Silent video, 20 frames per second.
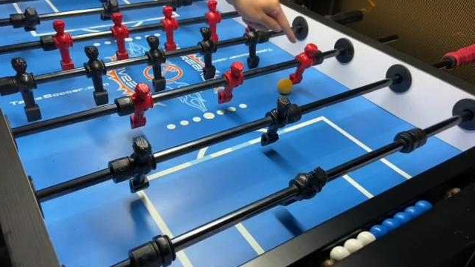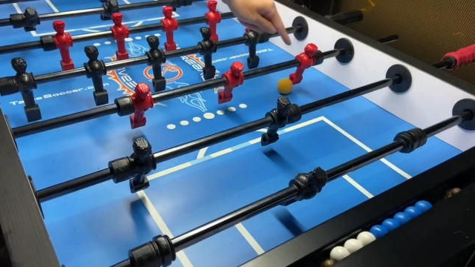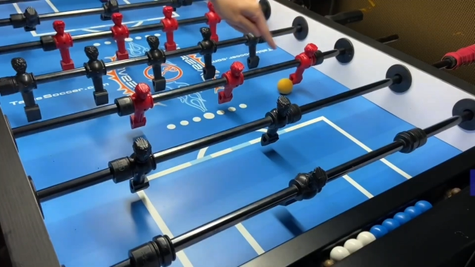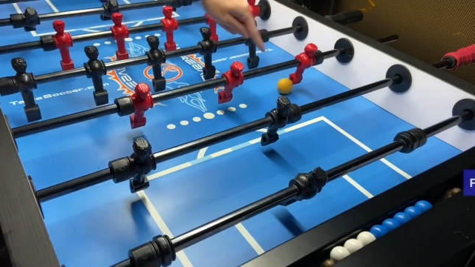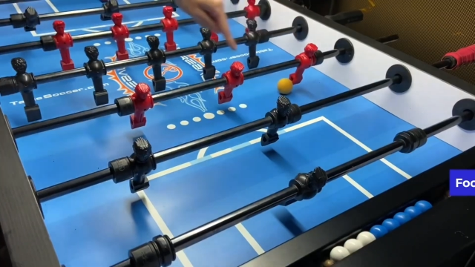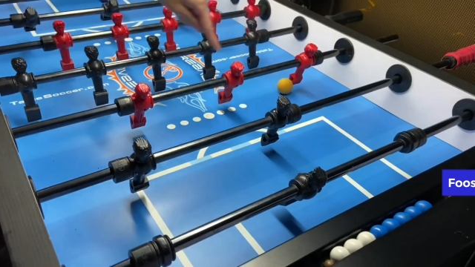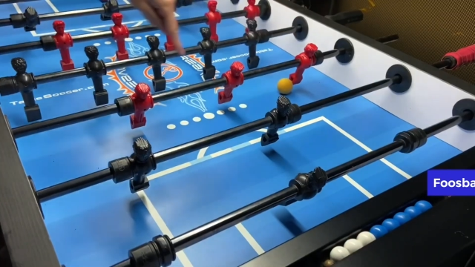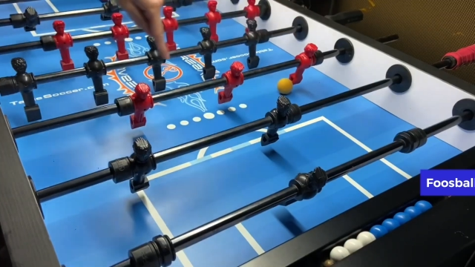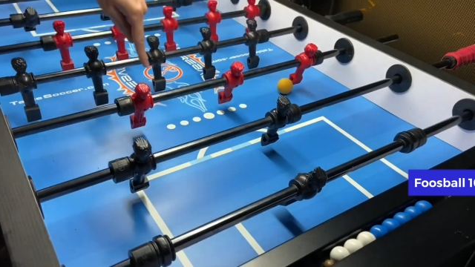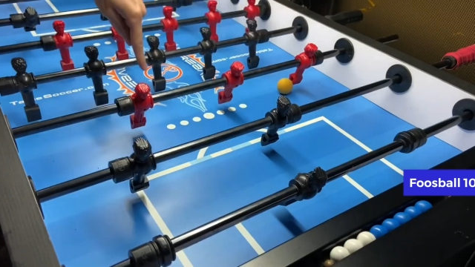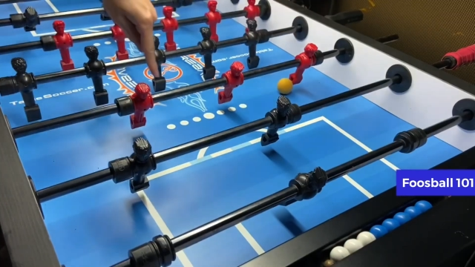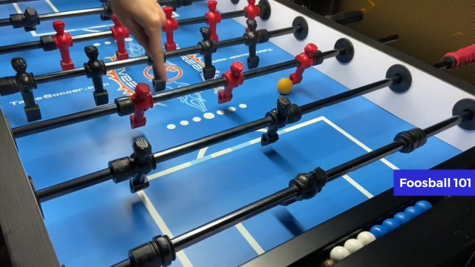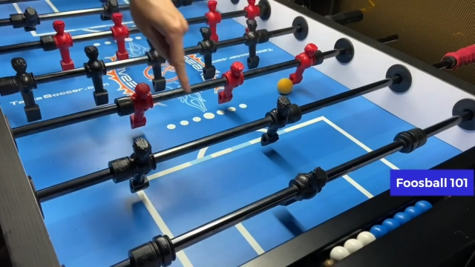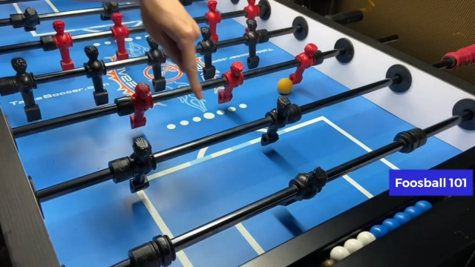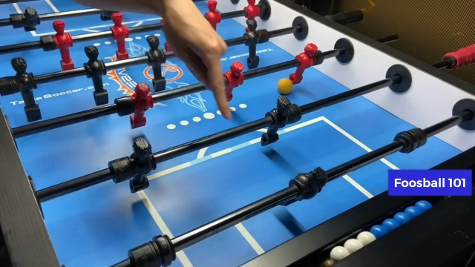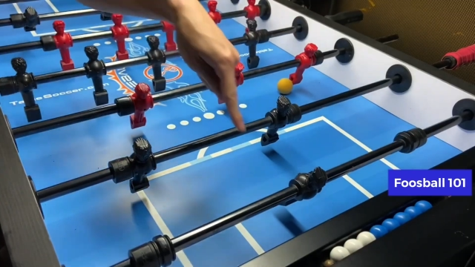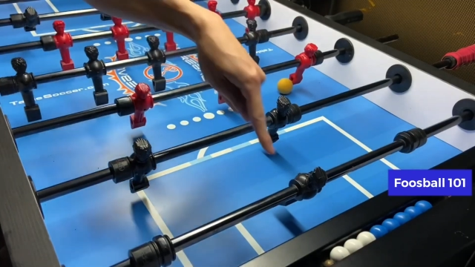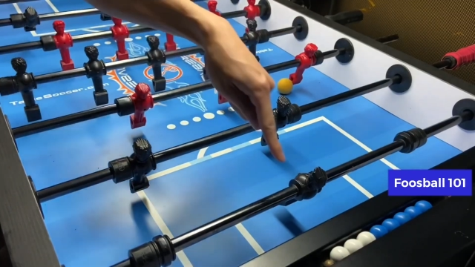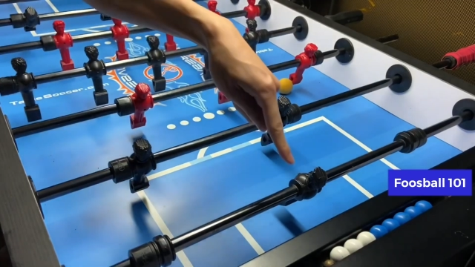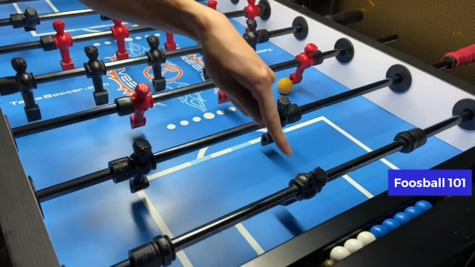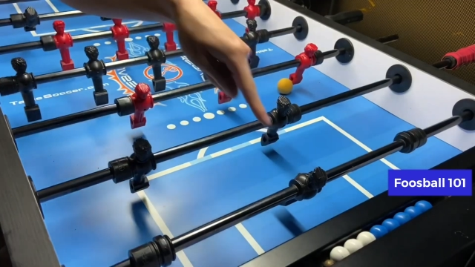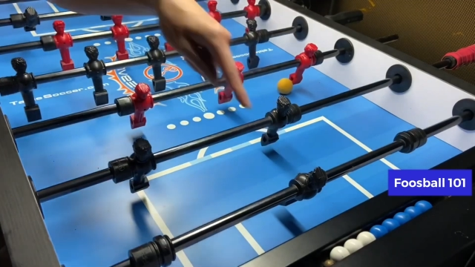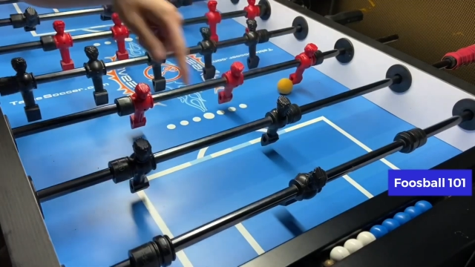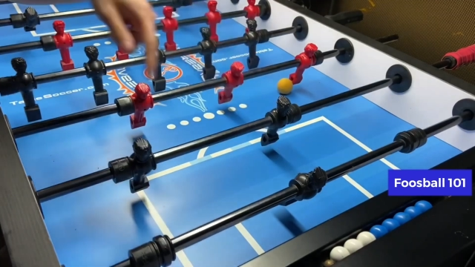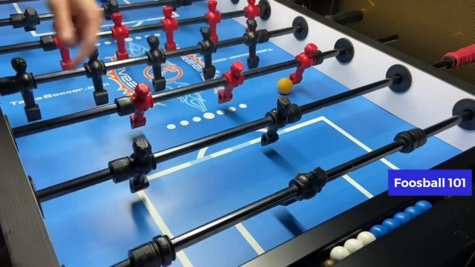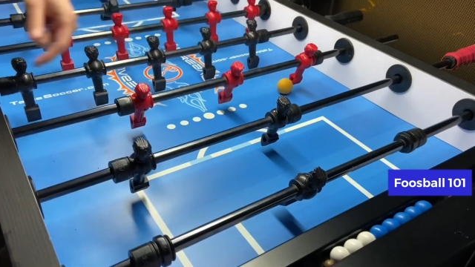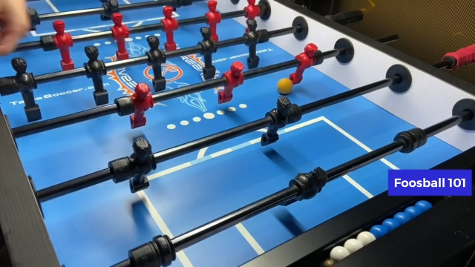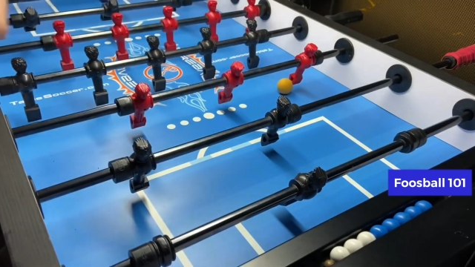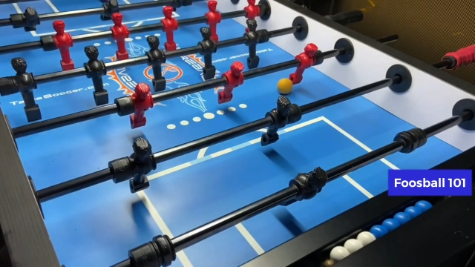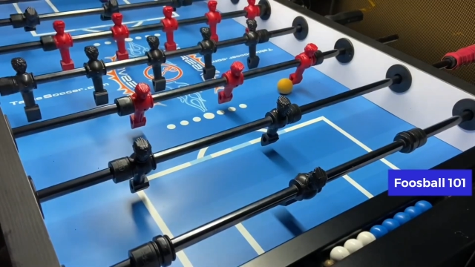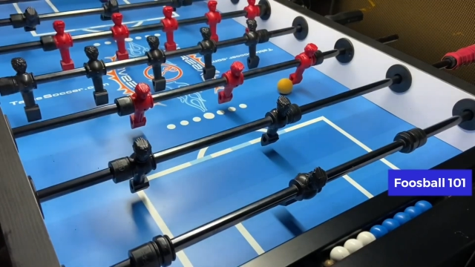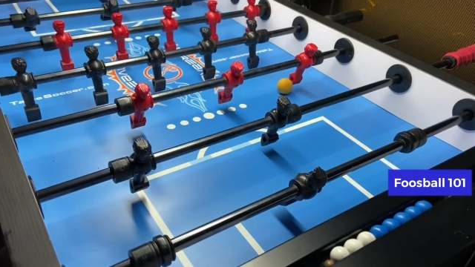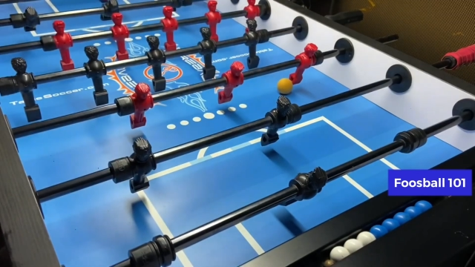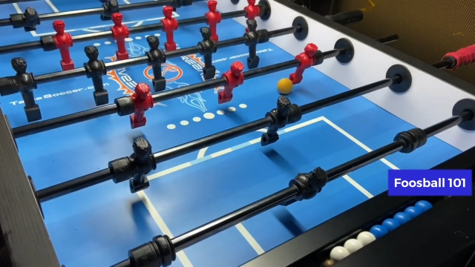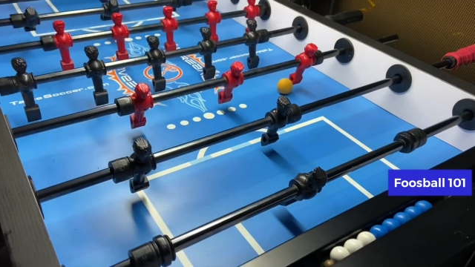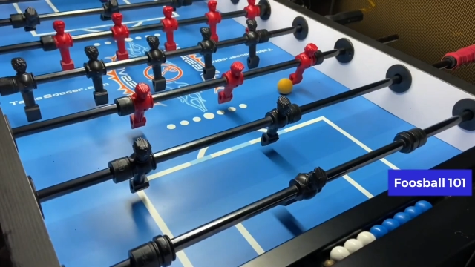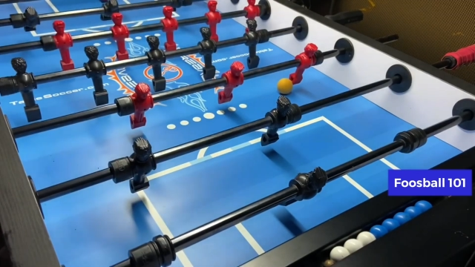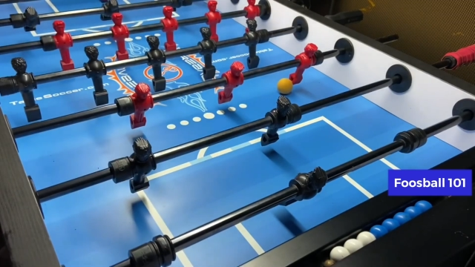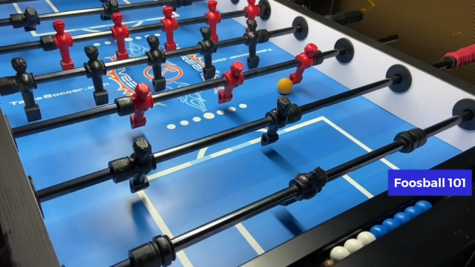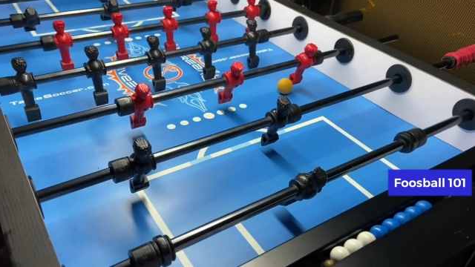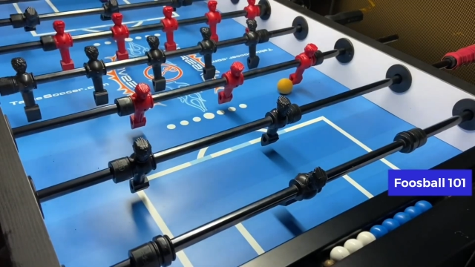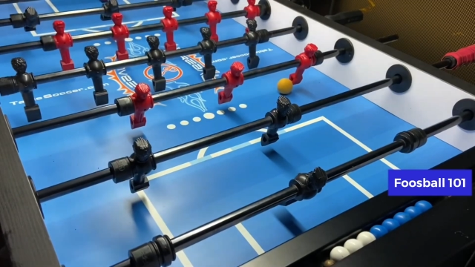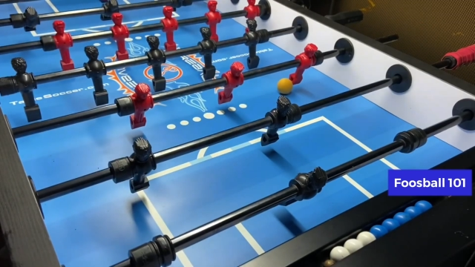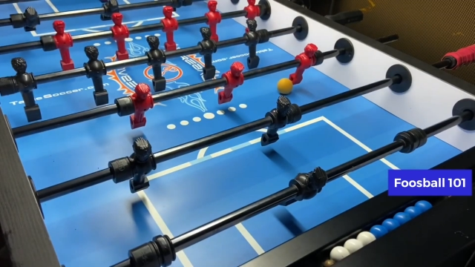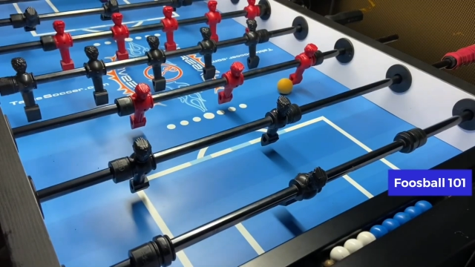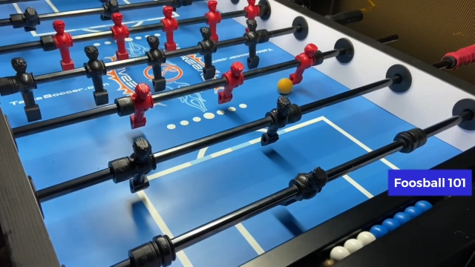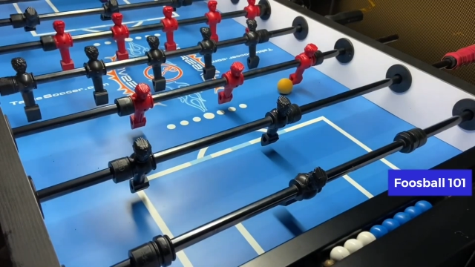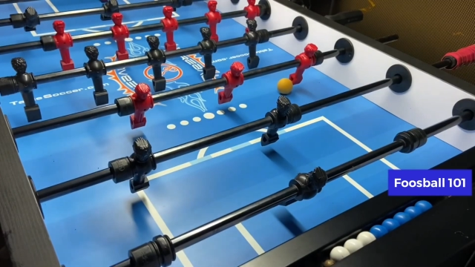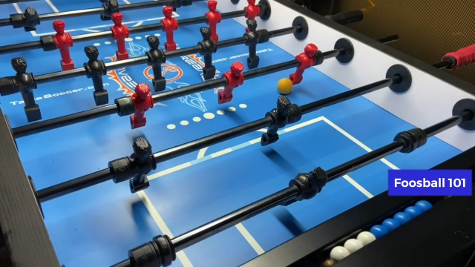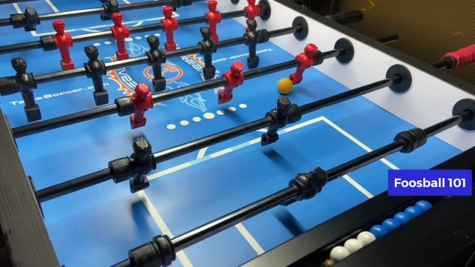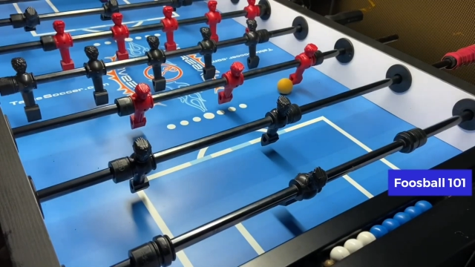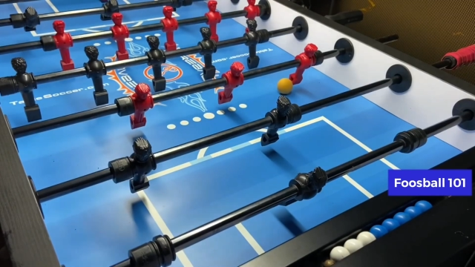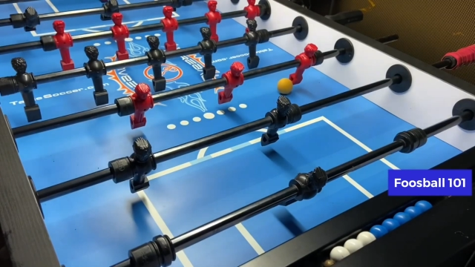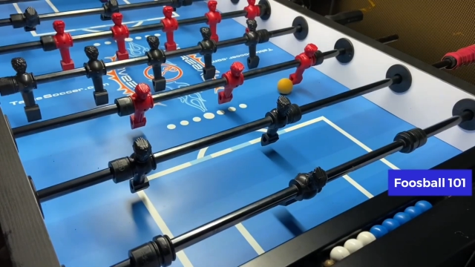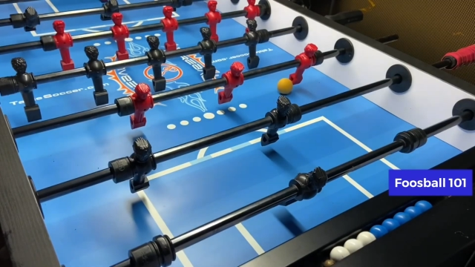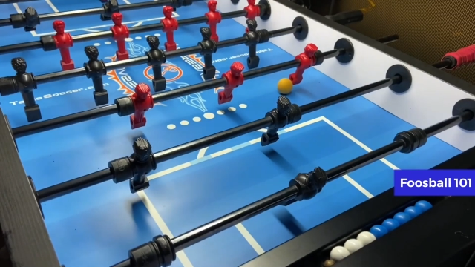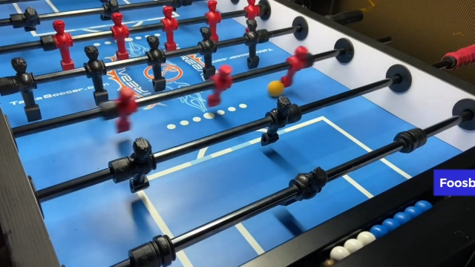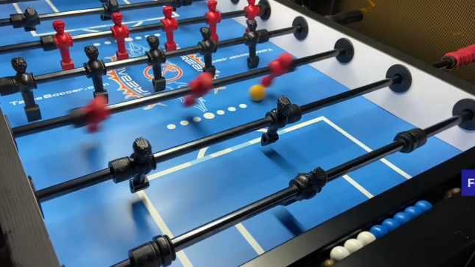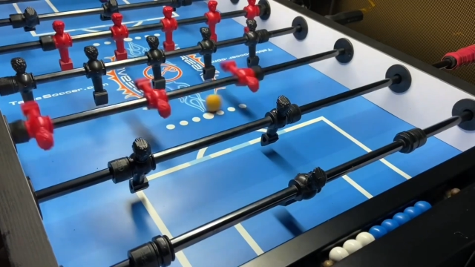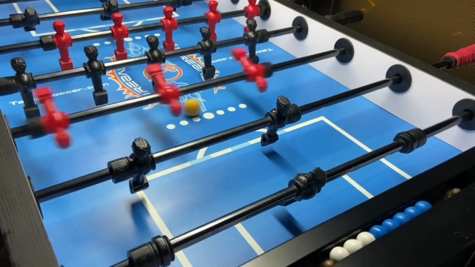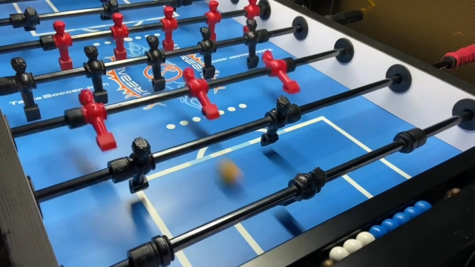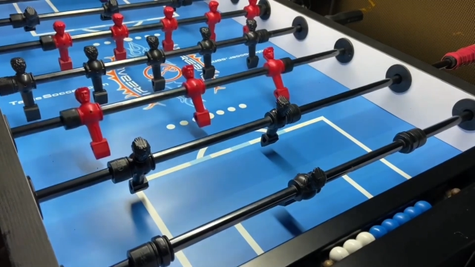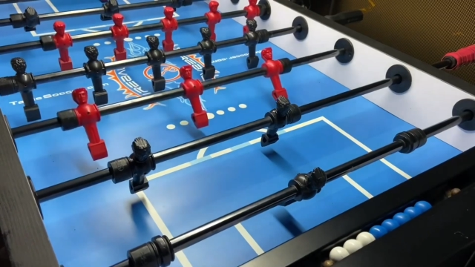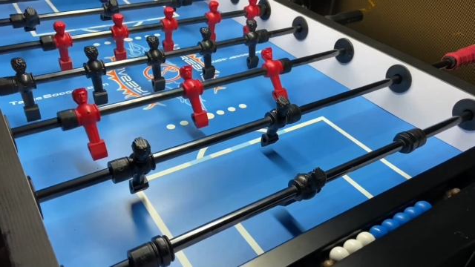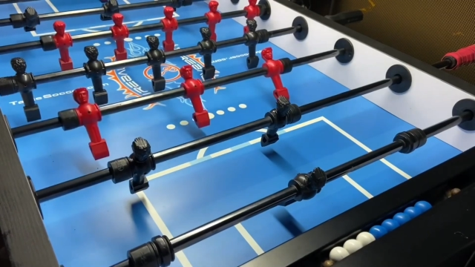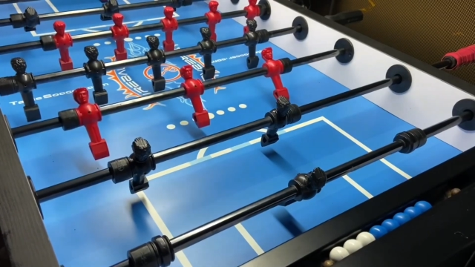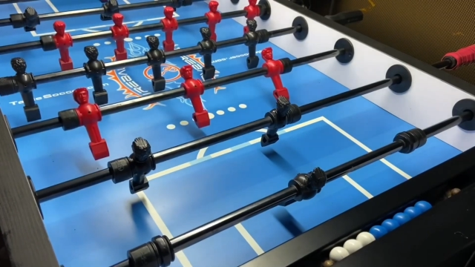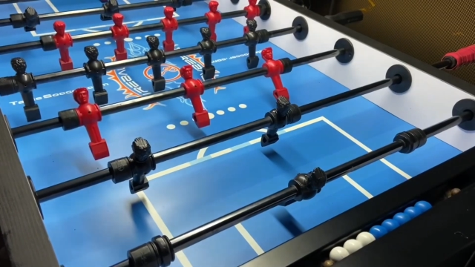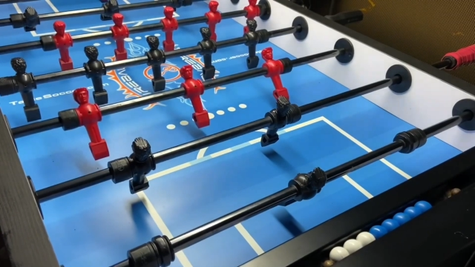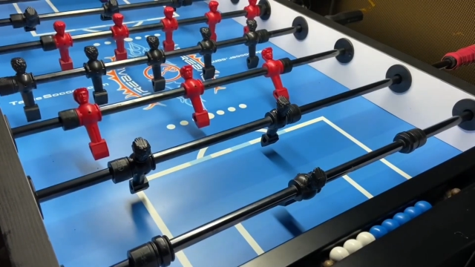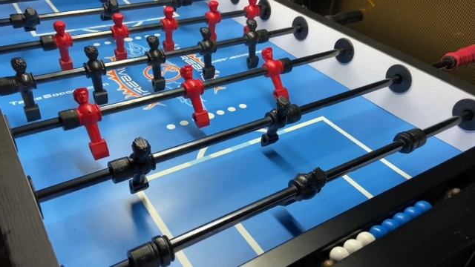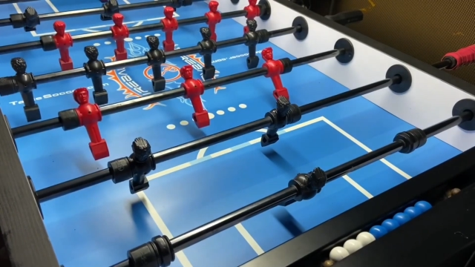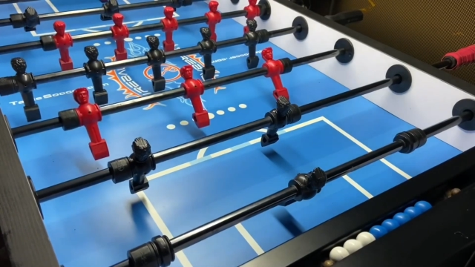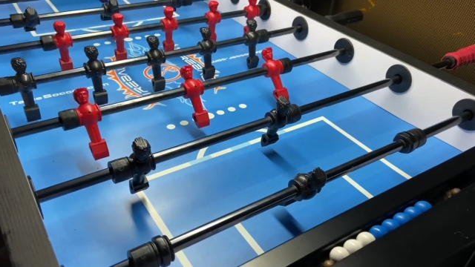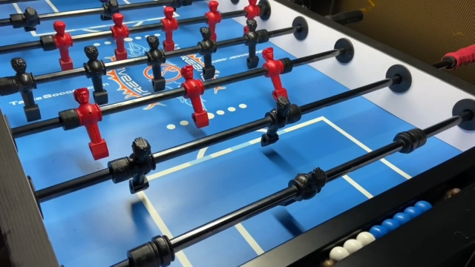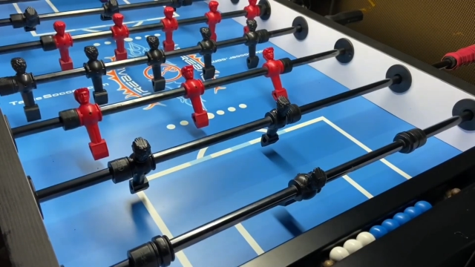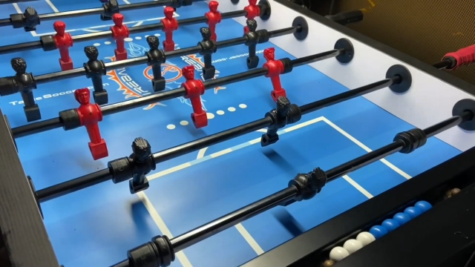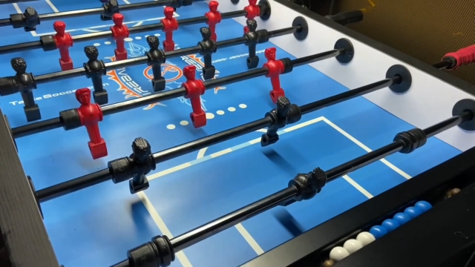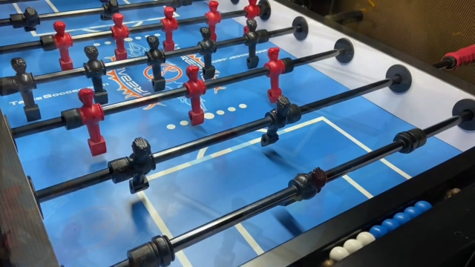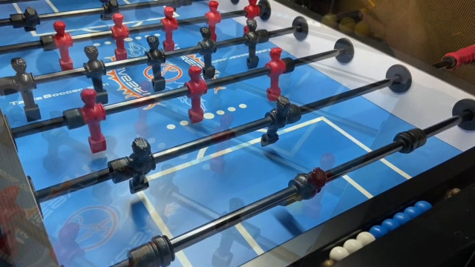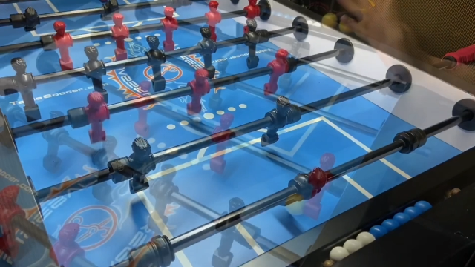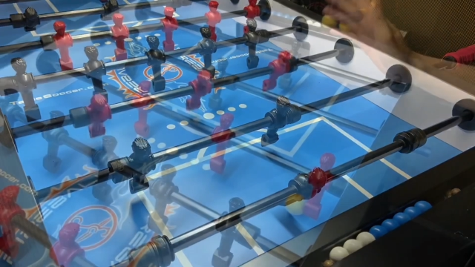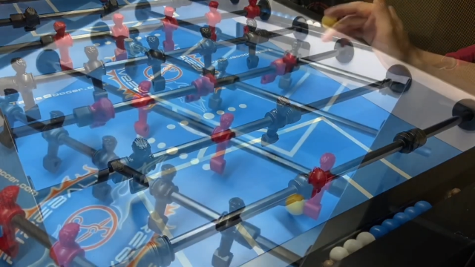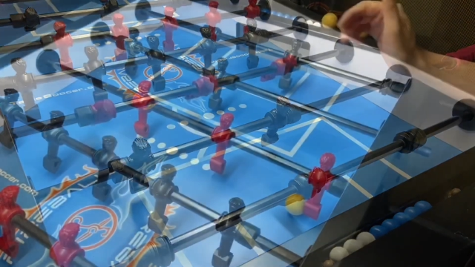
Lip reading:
Nobody's mouth can be seen.